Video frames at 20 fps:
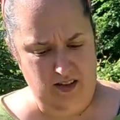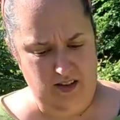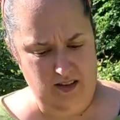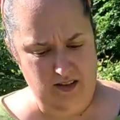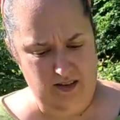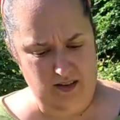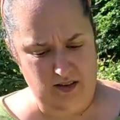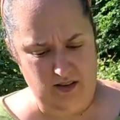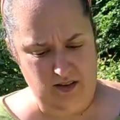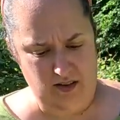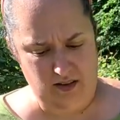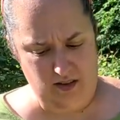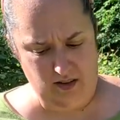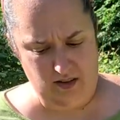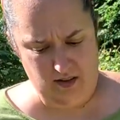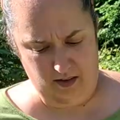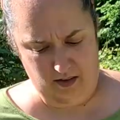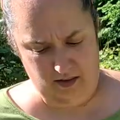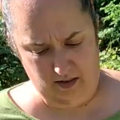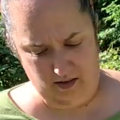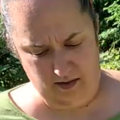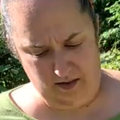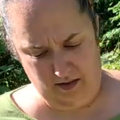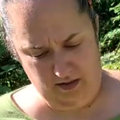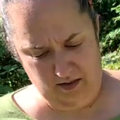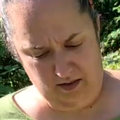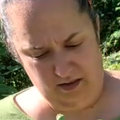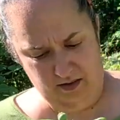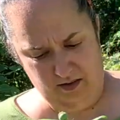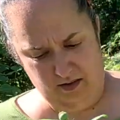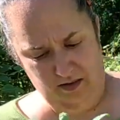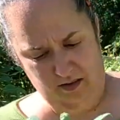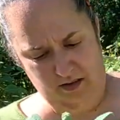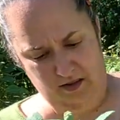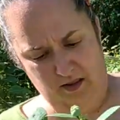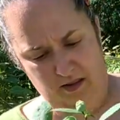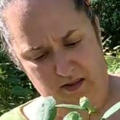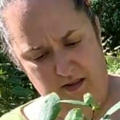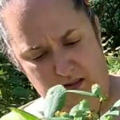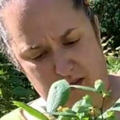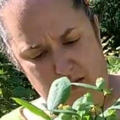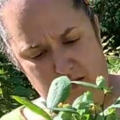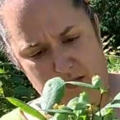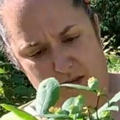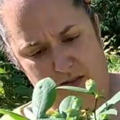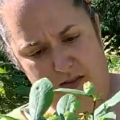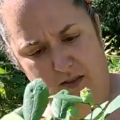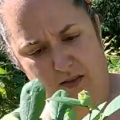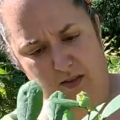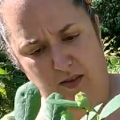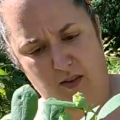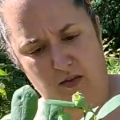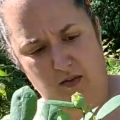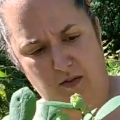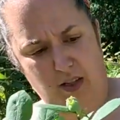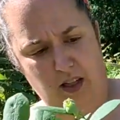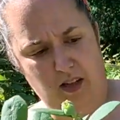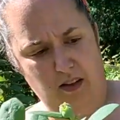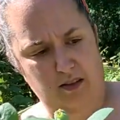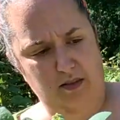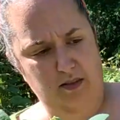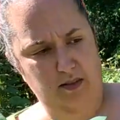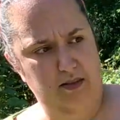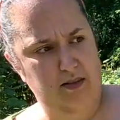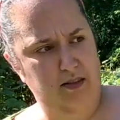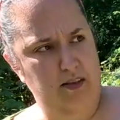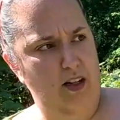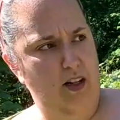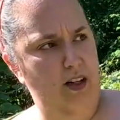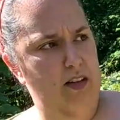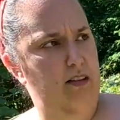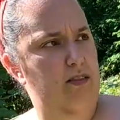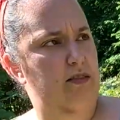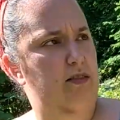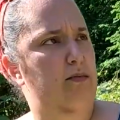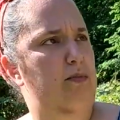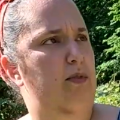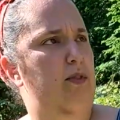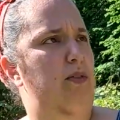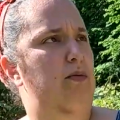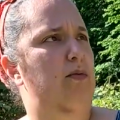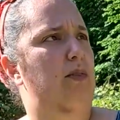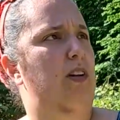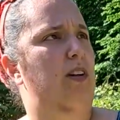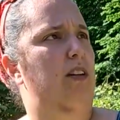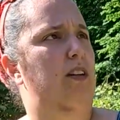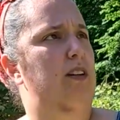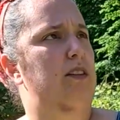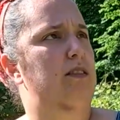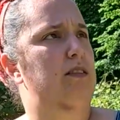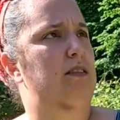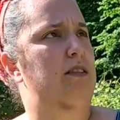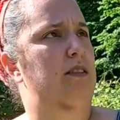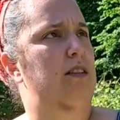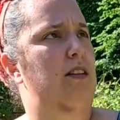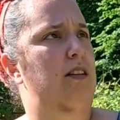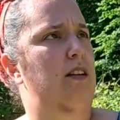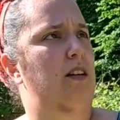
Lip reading: These are doing so well. There's tons of blueberries.